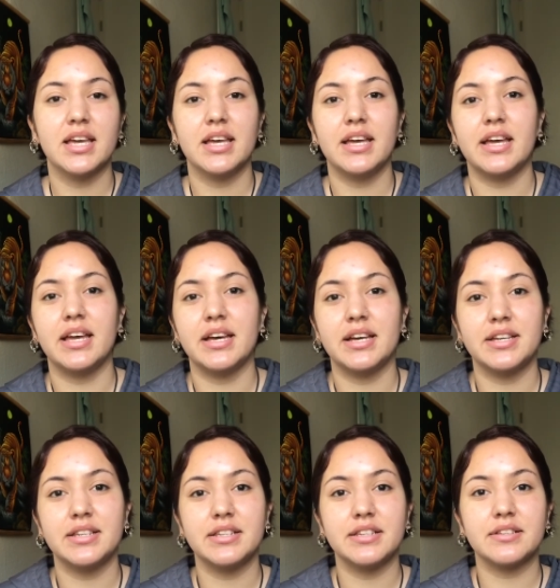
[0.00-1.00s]

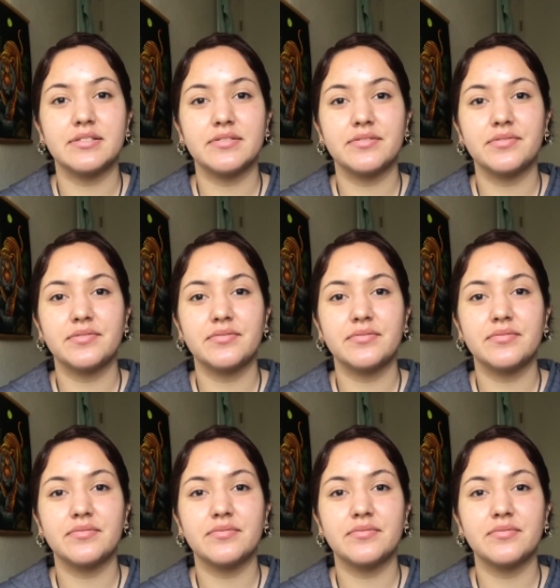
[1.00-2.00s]
And
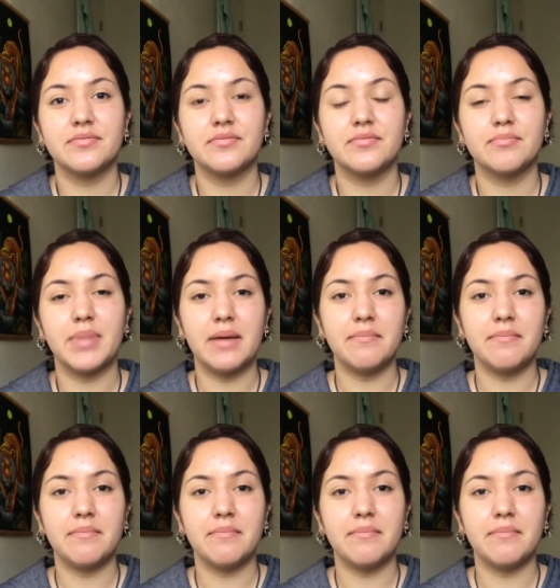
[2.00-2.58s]
by